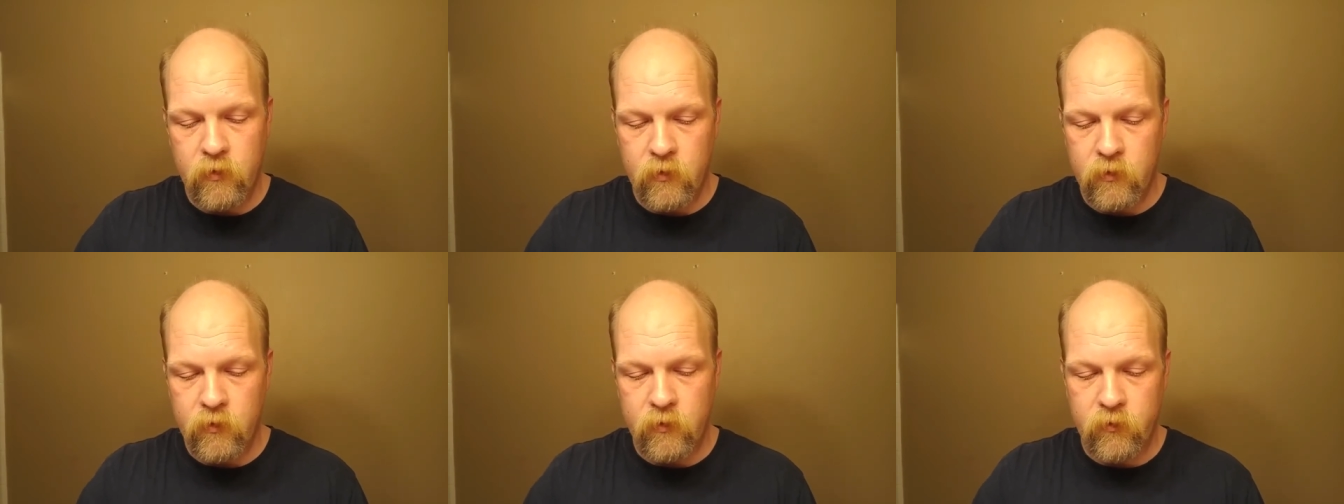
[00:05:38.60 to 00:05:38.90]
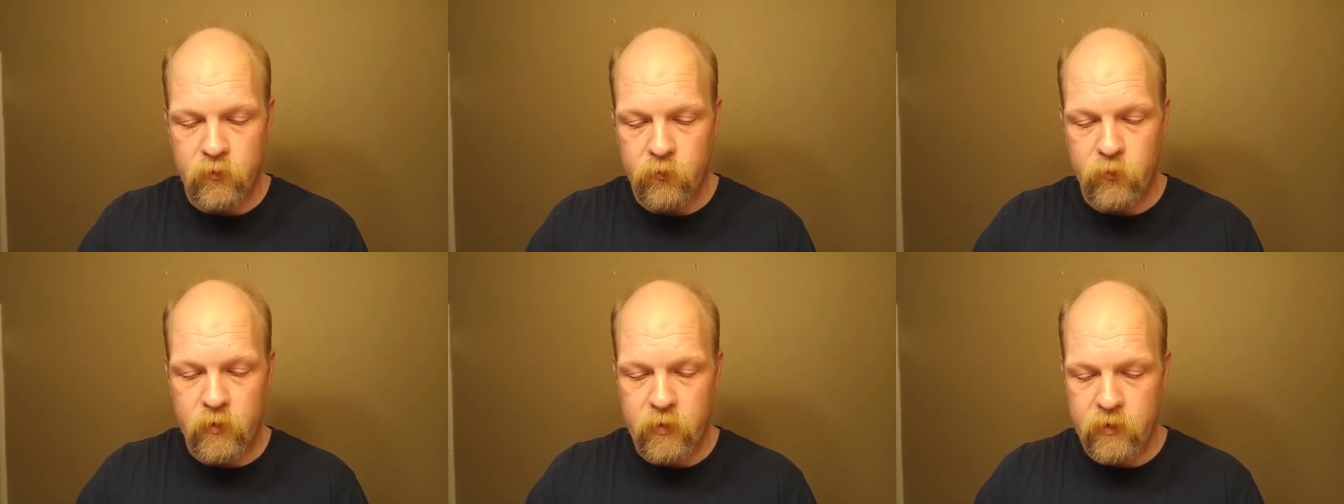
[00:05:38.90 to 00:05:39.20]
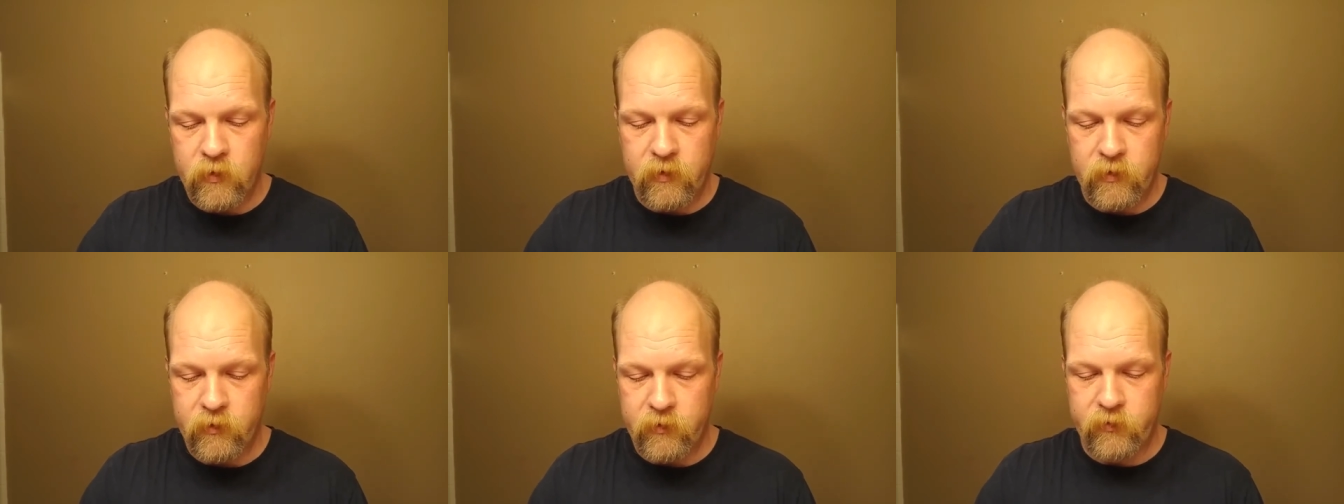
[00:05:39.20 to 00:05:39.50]
It is
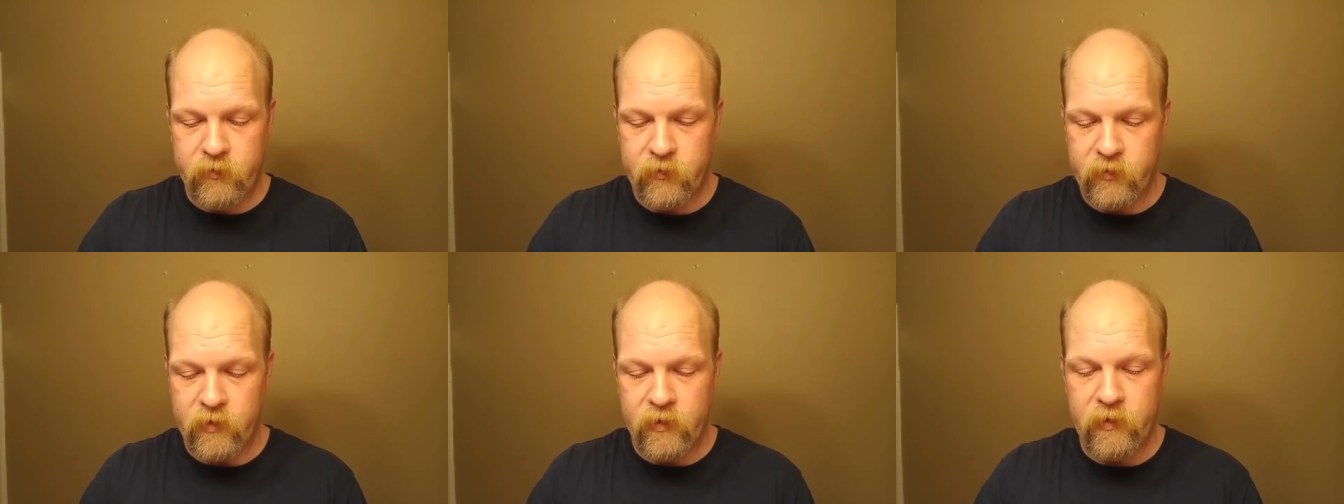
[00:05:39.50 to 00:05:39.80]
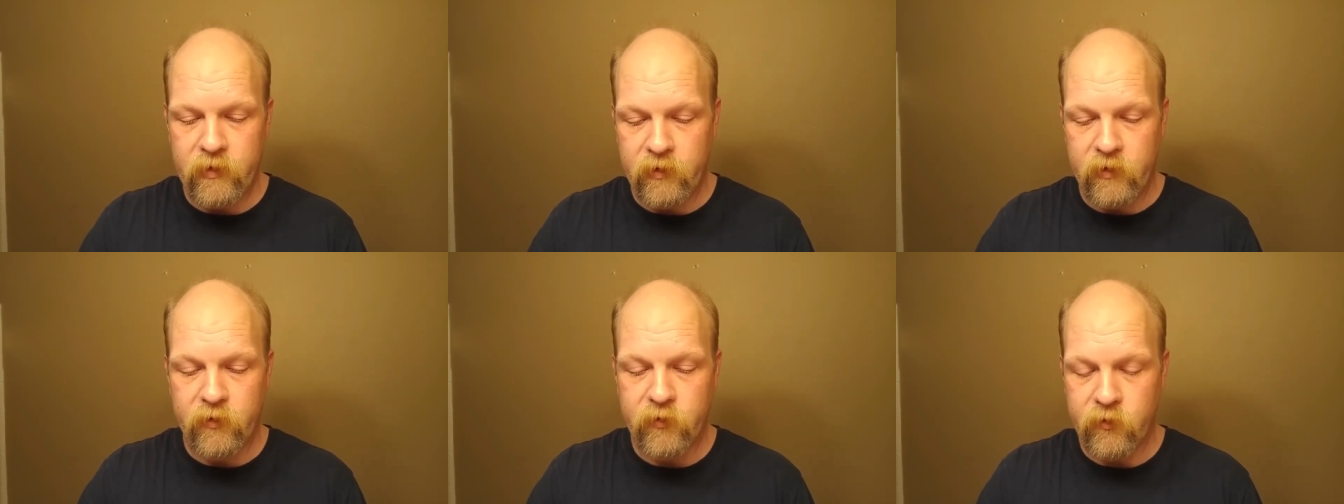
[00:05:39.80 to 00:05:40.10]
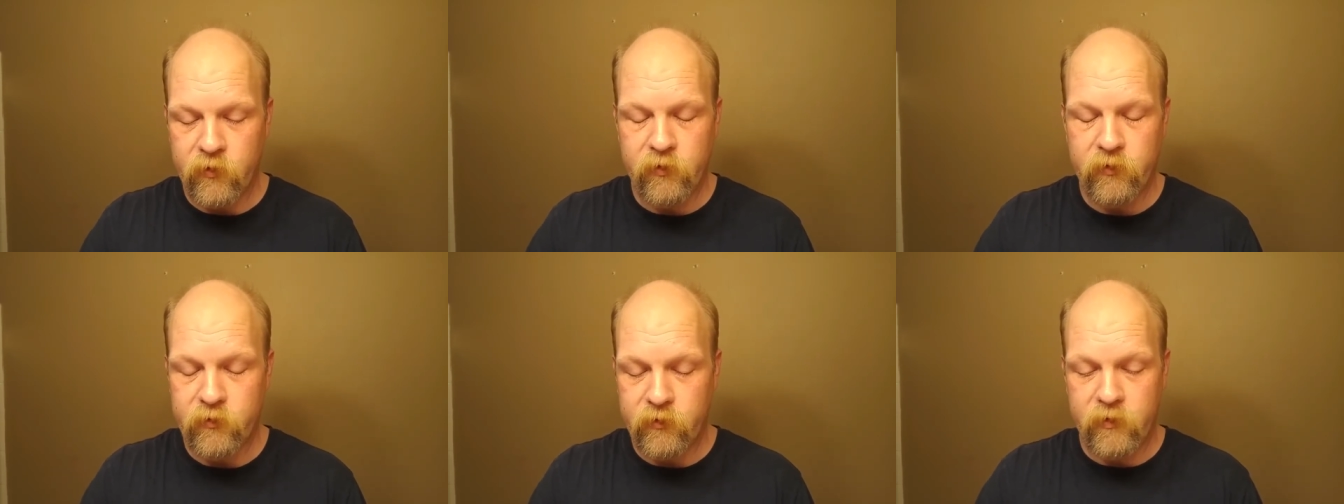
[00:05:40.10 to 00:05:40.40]
one that is slightly
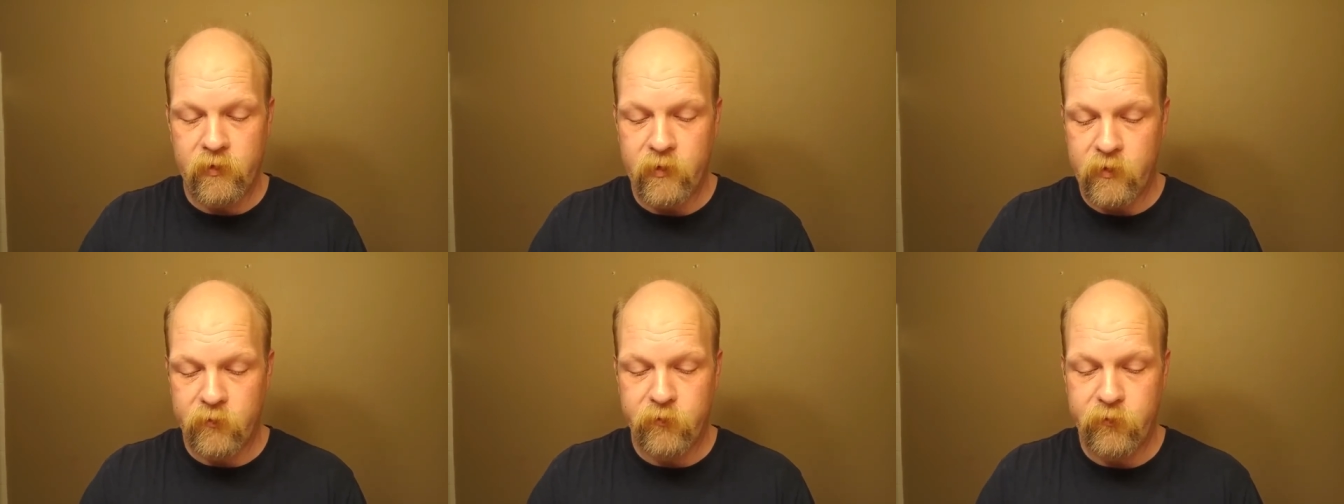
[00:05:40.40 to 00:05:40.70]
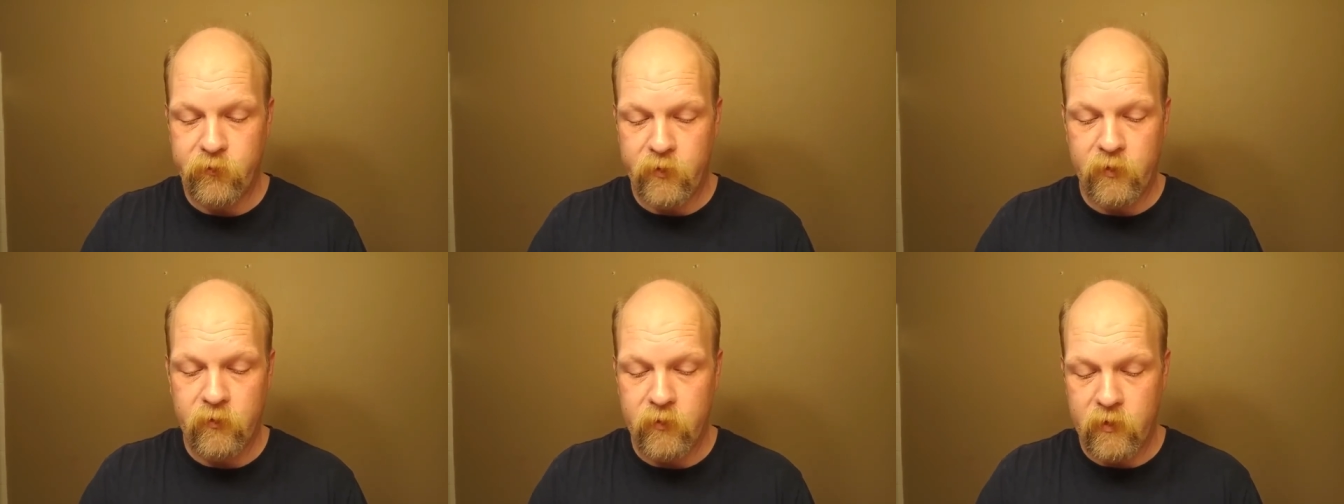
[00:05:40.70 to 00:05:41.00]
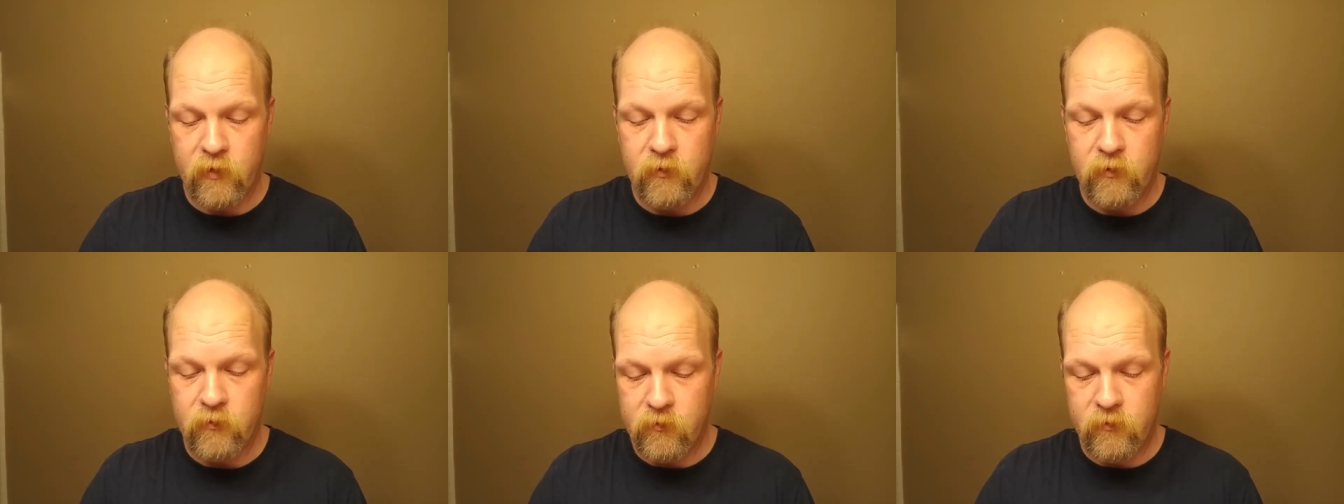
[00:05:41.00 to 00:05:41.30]
thirsty, I've
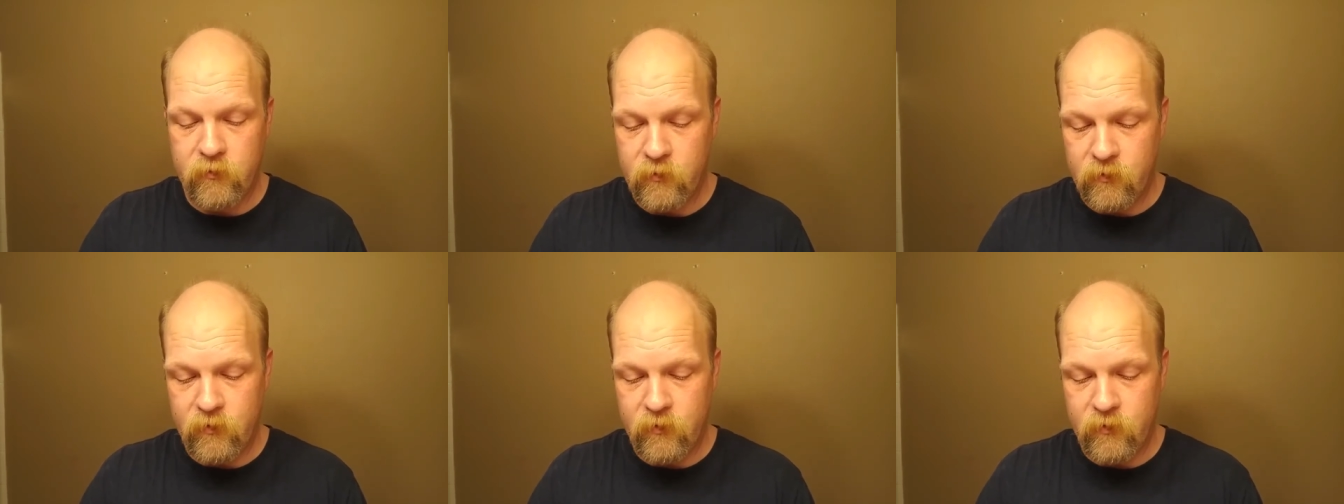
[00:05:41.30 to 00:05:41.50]
found out.